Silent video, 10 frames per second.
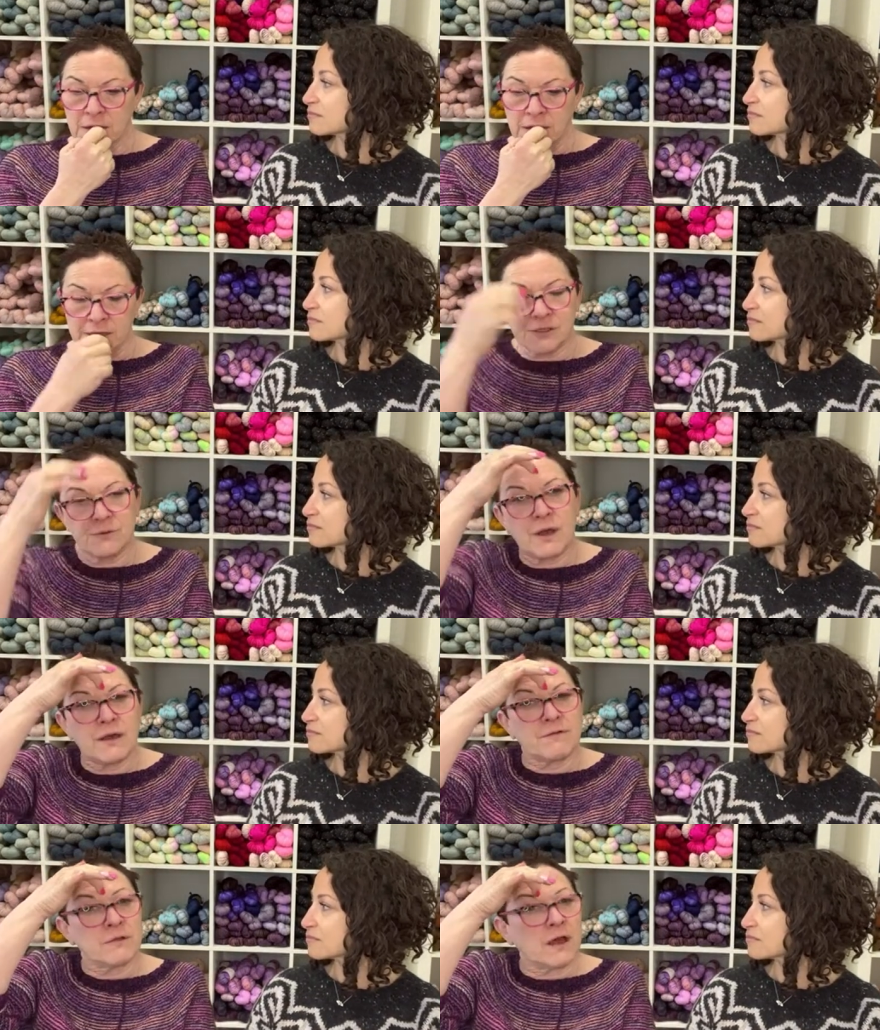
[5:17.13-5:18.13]
Speaker 1: I do
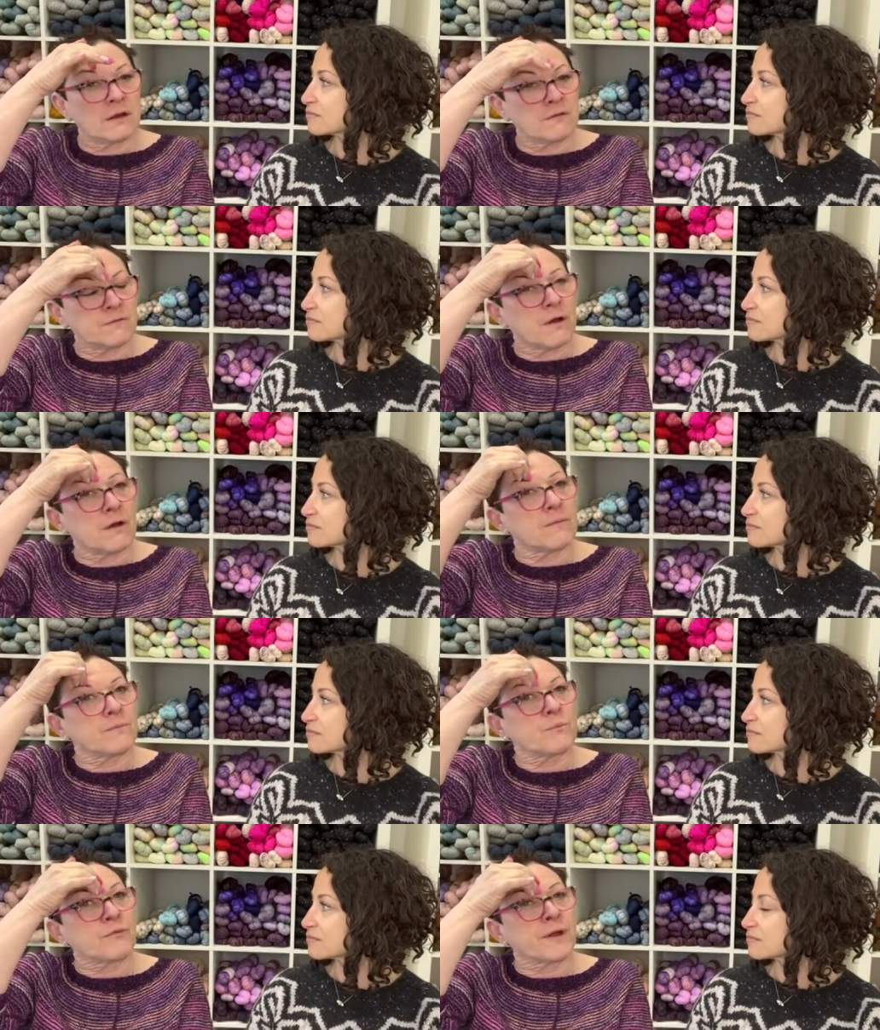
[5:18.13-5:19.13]
have a lot of um,
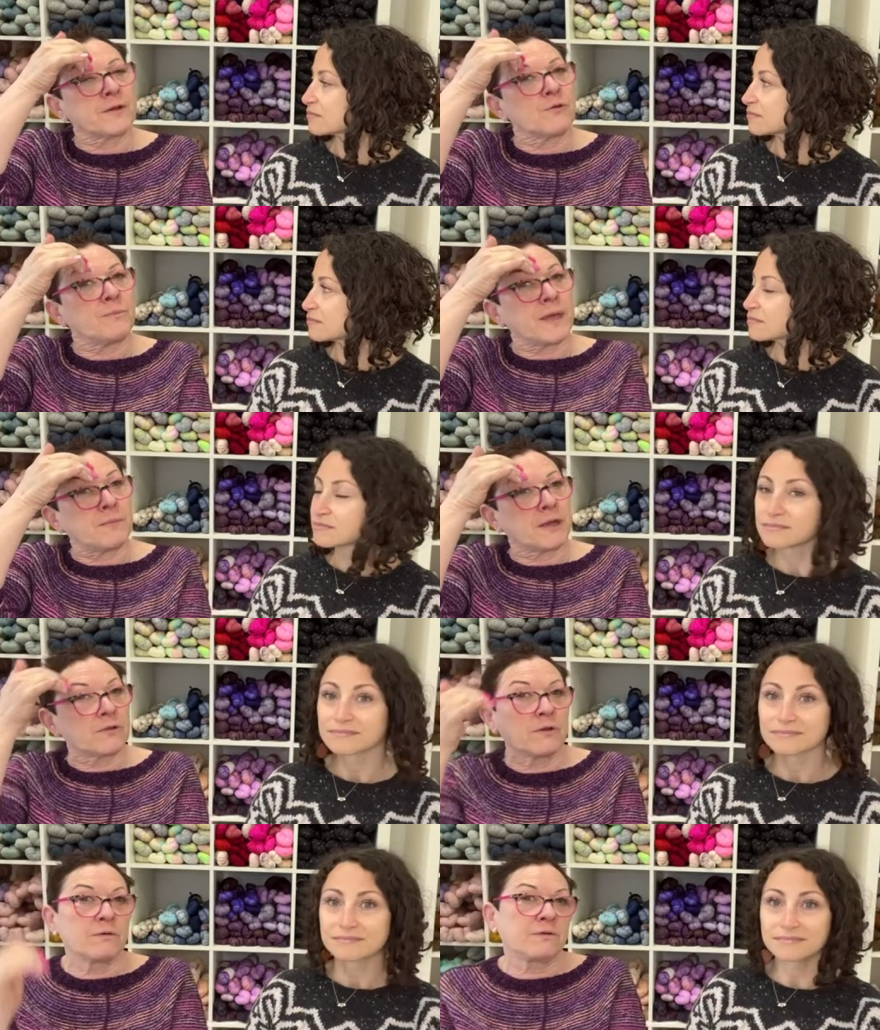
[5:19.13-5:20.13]
brand new baby
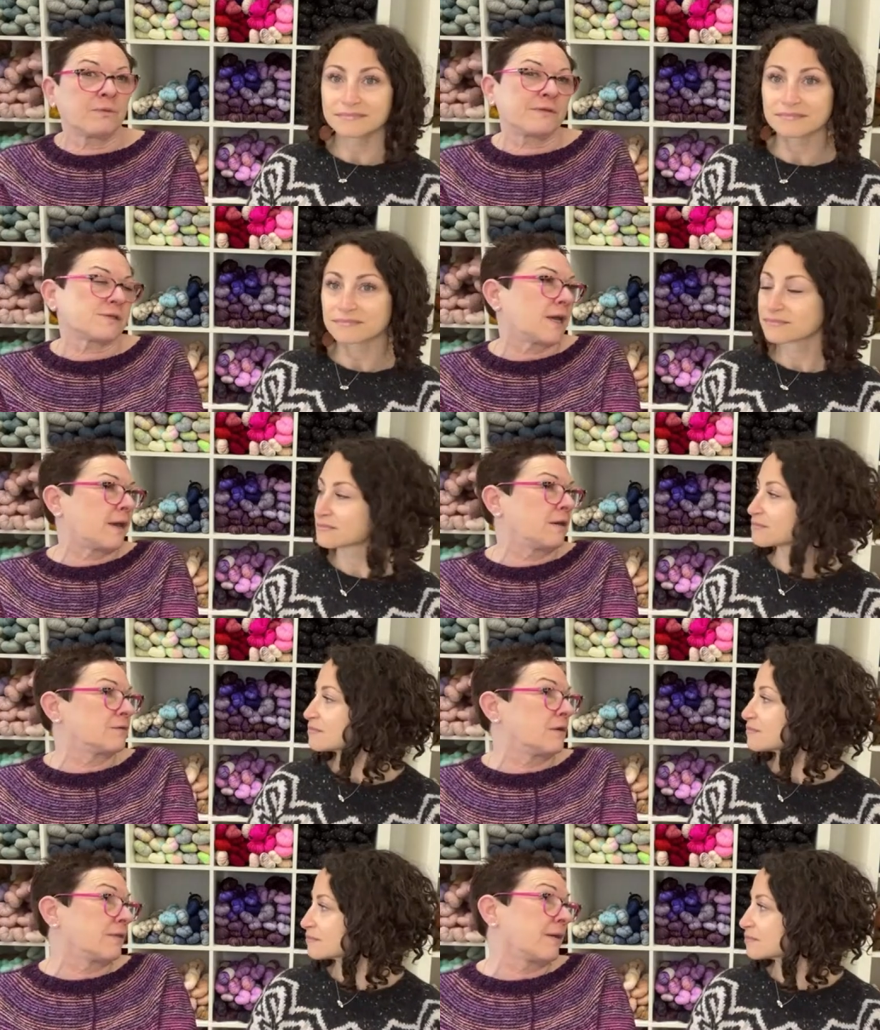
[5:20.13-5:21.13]
clothes with tags
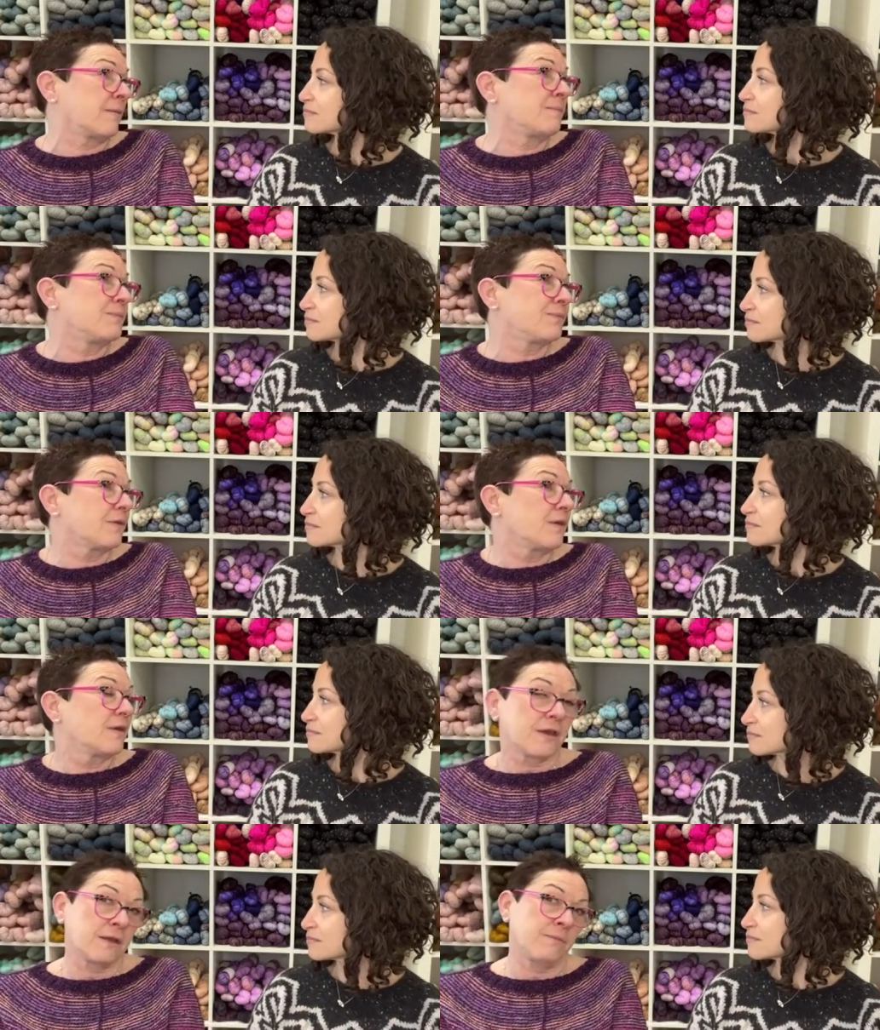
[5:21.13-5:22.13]
on them
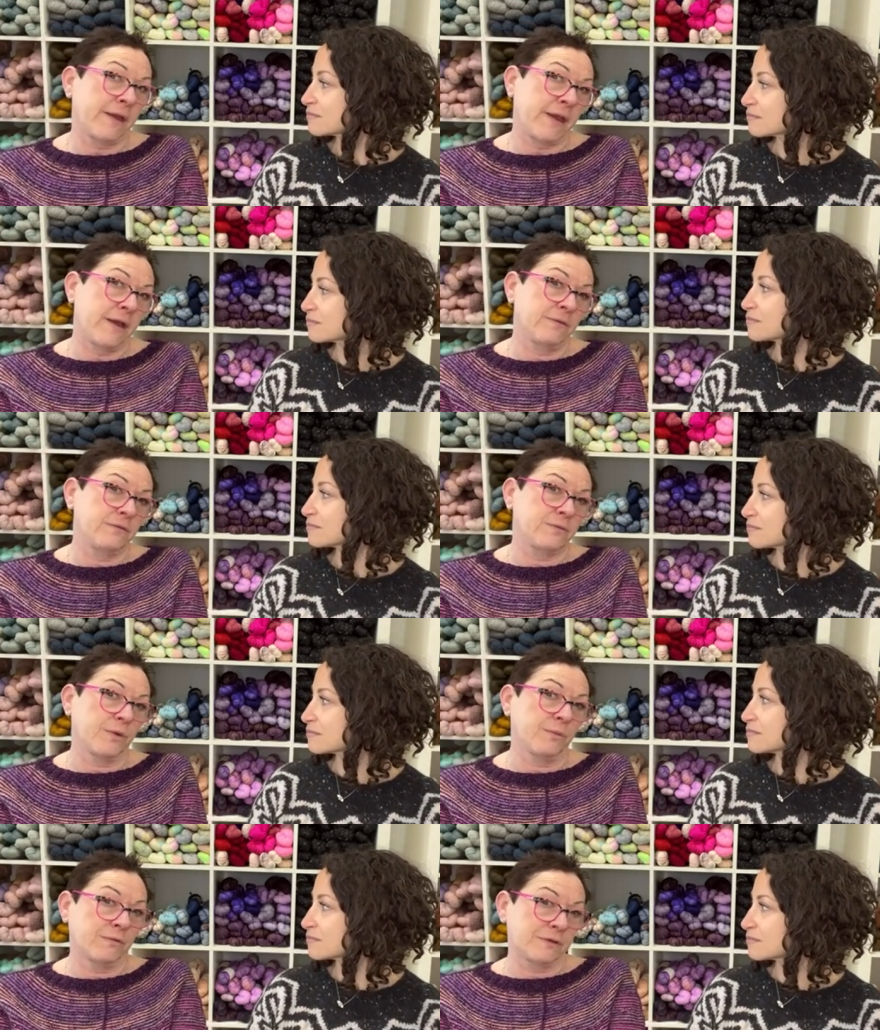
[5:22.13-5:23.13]
in my house
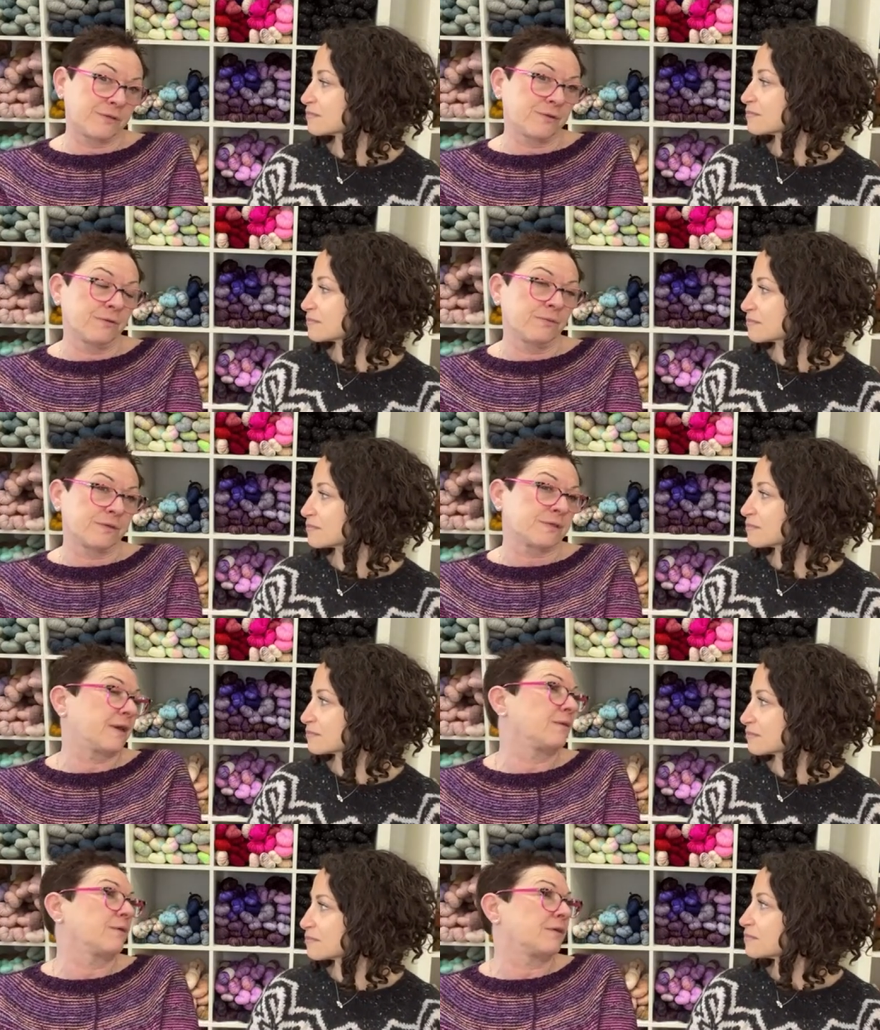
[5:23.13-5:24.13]
when Marissa was
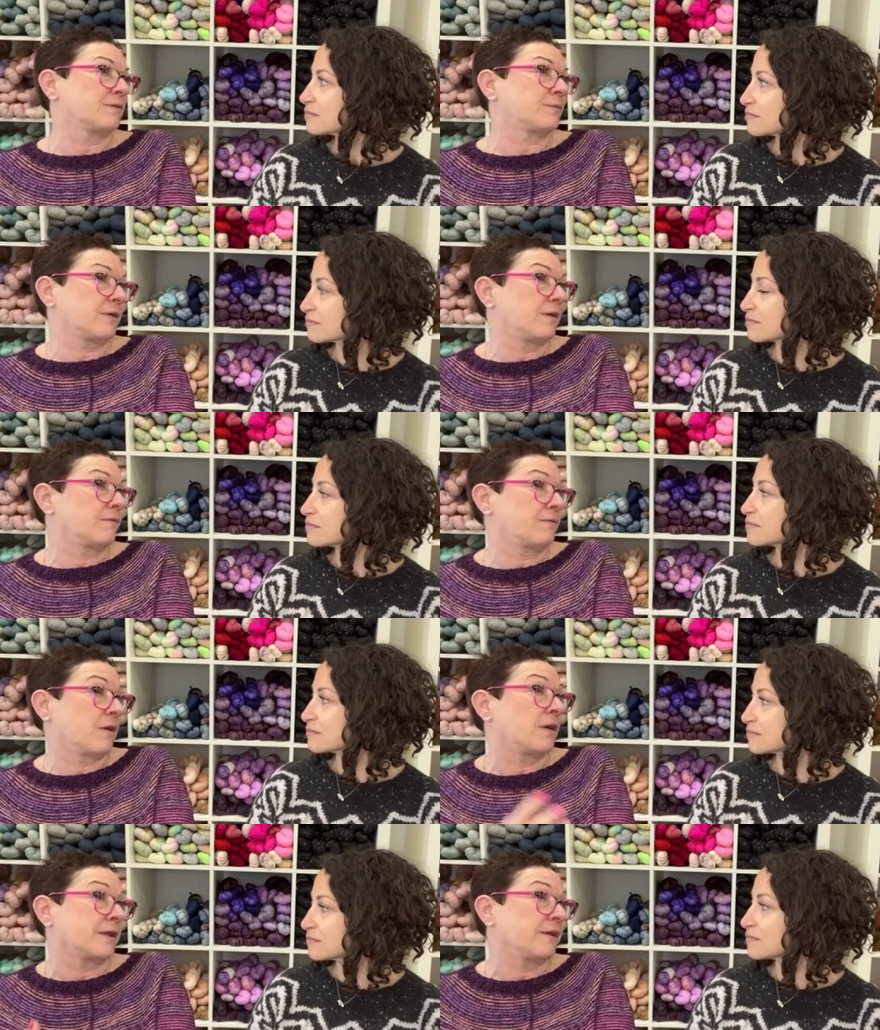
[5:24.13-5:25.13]
staying with us with for
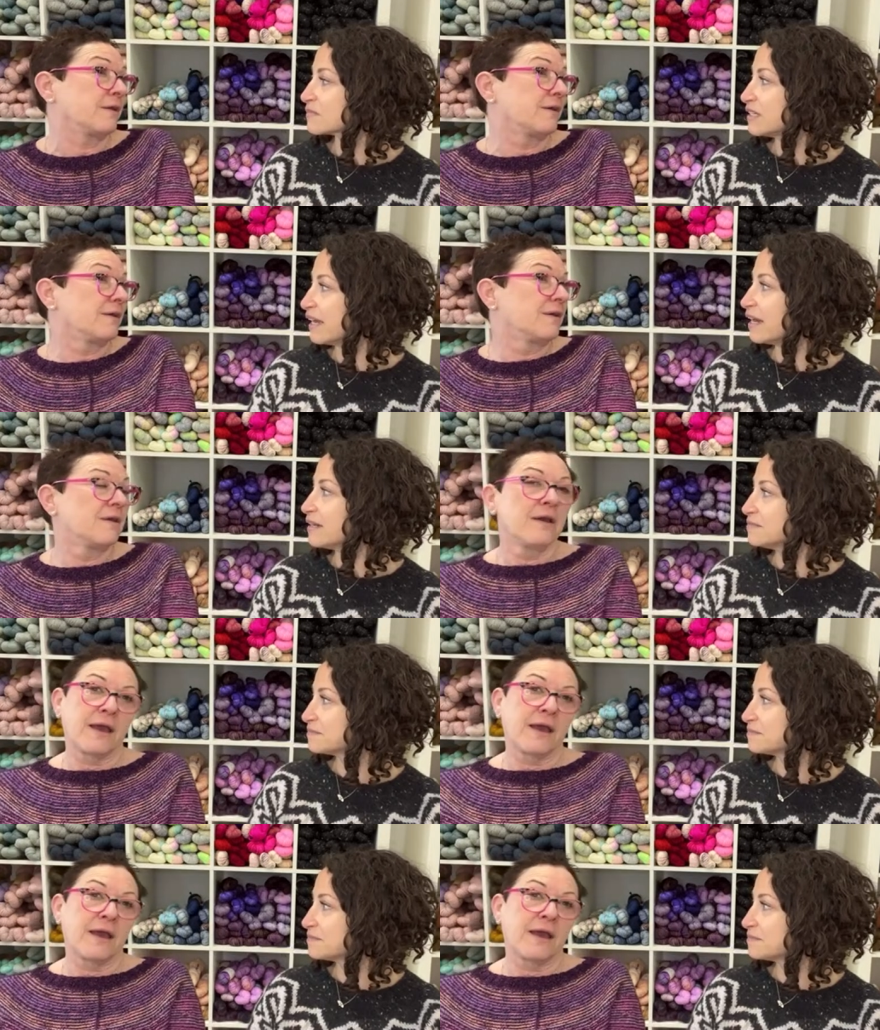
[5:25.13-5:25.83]
Huddy. Yeah.